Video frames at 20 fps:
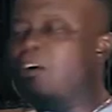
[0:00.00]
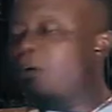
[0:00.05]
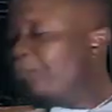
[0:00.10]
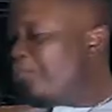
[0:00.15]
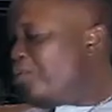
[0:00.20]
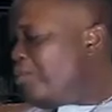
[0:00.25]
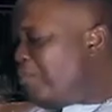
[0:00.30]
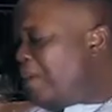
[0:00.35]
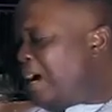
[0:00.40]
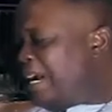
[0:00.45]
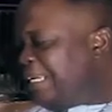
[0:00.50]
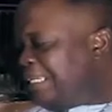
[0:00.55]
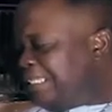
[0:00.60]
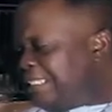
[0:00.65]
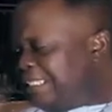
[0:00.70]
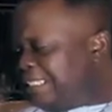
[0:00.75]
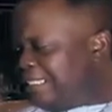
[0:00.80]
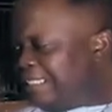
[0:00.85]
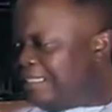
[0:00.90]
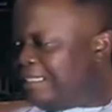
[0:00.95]
up your mind,
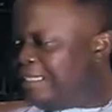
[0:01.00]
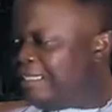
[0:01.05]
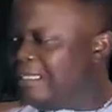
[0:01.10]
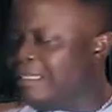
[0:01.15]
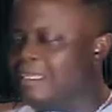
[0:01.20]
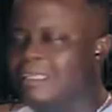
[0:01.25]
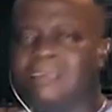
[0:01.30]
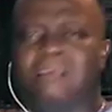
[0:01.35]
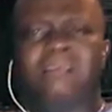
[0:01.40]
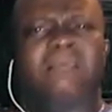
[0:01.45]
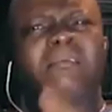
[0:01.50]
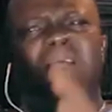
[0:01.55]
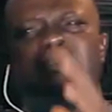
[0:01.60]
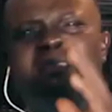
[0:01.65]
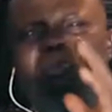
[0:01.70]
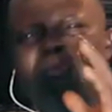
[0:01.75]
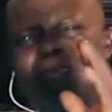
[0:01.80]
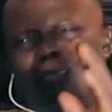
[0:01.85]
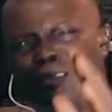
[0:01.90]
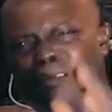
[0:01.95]

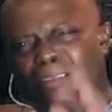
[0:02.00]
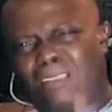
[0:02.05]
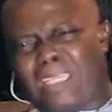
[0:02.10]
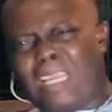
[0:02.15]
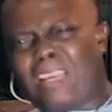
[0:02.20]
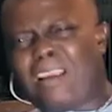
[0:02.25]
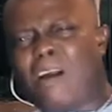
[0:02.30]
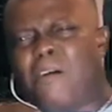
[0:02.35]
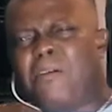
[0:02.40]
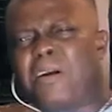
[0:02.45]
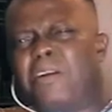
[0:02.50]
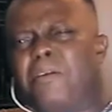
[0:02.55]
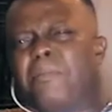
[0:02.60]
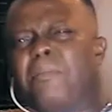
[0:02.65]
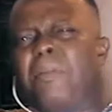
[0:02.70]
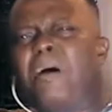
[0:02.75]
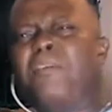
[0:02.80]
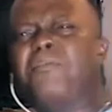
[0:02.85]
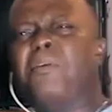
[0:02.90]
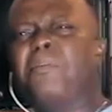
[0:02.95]
take our
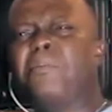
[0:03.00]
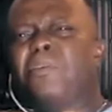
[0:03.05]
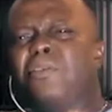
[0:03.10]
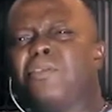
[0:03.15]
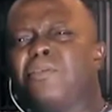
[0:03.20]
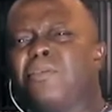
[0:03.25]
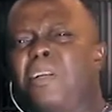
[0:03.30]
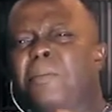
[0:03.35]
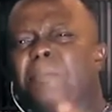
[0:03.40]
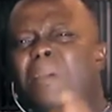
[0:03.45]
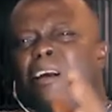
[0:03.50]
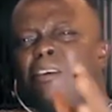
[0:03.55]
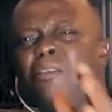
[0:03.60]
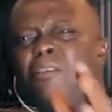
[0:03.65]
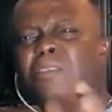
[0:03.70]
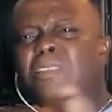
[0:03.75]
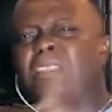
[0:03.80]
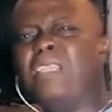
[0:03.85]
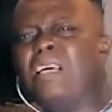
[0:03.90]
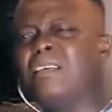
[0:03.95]
number from your screen and
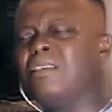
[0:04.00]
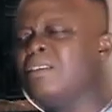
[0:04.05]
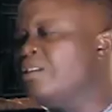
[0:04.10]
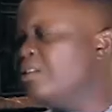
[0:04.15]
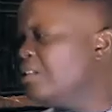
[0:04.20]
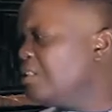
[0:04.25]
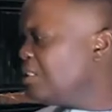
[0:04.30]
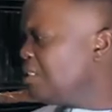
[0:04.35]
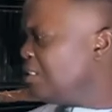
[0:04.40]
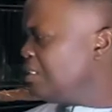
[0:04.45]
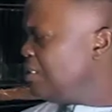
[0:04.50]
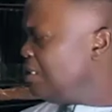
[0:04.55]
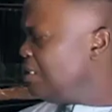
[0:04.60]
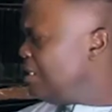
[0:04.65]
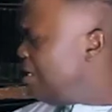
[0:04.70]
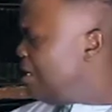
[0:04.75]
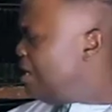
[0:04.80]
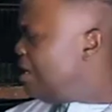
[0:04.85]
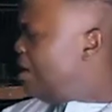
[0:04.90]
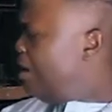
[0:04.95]
contact us.
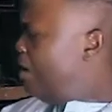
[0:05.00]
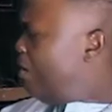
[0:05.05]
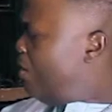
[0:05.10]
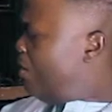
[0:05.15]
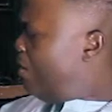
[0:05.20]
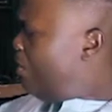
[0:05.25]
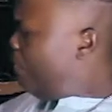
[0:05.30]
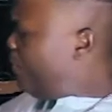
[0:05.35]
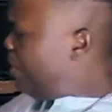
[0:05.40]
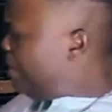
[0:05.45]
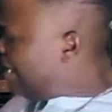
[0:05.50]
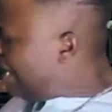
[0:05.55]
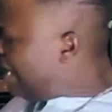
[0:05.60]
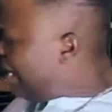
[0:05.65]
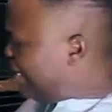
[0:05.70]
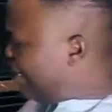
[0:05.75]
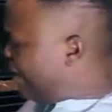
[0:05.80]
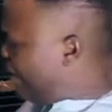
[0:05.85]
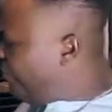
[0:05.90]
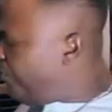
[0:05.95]
We
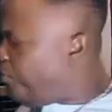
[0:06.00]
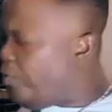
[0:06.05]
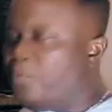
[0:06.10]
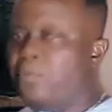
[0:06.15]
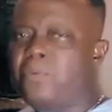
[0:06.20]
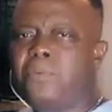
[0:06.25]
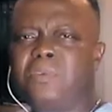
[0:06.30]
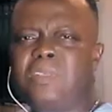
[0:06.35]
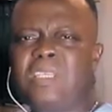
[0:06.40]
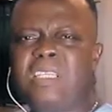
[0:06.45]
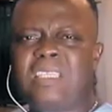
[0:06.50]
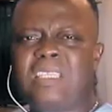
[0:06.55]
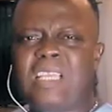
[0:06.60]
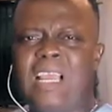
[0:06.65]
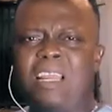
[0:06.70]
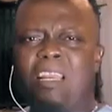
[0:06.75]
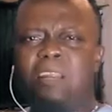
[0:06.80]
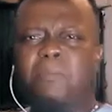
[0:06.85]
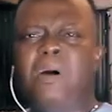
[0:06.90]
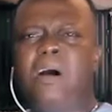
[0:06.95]
can give you this
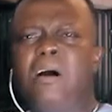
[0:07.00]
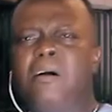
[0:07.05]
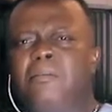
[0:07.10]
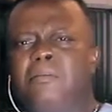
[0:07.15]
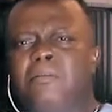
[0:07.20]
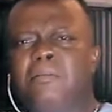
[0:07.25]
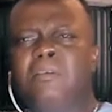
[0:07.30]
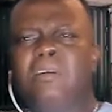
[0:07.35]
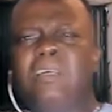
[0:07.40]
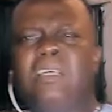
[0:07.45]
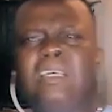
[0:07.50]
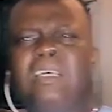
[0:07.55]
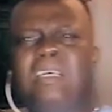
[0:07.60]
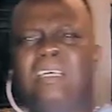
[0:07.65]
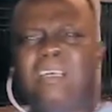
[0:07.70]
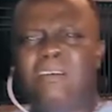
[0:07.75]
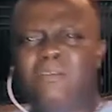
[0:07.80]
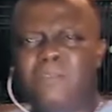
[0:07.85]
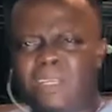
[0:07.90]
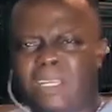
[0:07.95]
animal.
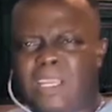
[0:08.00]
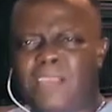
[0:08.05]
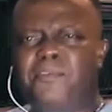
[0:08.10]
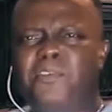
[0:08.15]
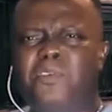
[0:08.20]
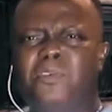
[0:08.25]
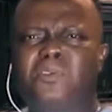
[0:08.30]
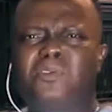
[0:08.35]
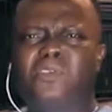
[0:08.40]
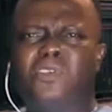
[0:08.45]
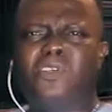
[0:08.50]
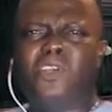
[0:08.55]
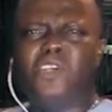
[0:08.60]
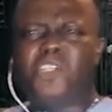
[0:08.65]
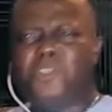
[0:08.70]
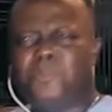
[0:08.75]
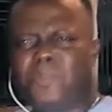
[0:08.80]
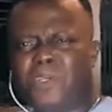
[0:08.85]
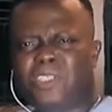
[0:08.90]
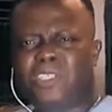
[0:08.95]
We give you some
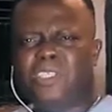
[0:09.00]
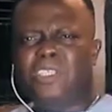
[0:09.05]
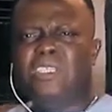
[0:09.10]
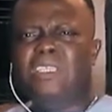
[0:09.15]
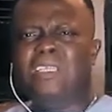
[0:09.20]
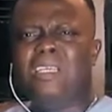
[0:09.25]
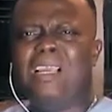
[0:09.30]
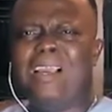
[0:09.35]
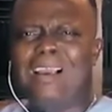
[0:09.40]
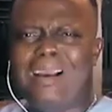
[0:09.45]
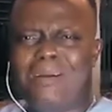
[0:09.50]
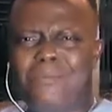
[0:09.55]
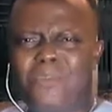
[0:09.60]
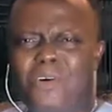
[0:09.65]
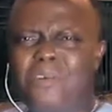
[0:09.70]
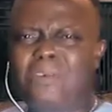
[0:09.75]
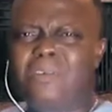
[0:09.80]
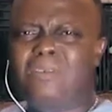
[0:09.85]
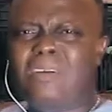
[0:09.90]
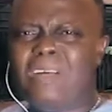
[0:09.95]
species
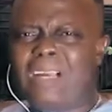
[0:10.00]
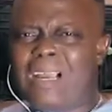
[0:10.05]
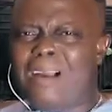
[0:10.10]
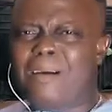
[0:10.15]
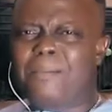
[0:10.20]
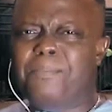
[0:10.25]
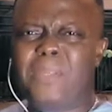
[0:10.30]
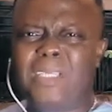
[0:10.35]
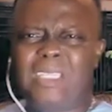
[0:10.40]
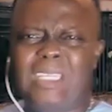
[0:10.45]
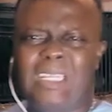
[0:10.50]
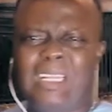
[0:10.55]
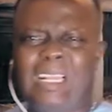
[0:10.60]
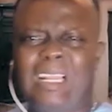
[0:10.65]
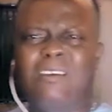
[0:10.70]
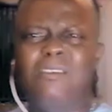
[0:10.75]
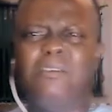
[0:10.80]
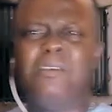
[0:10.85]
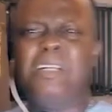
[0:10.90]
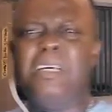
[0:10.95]
among are better
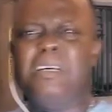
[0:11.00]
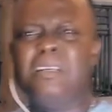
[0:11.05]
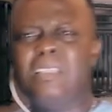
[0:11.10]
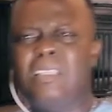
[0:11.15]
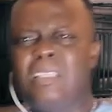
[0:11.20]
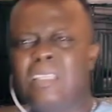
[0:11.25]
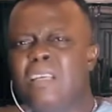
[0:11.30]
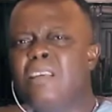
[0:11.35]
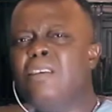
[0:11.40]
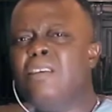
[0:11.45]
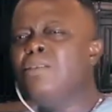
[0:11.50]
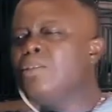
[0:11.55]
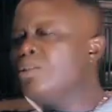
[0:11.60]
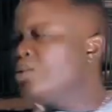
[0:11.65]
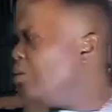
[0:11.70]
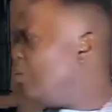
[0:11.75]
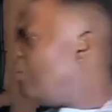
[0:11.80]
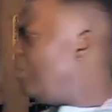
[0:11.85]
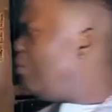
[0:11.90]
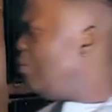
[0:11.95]
than others.
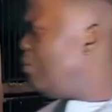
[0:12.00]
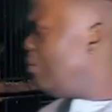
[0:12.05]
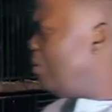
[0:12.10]
So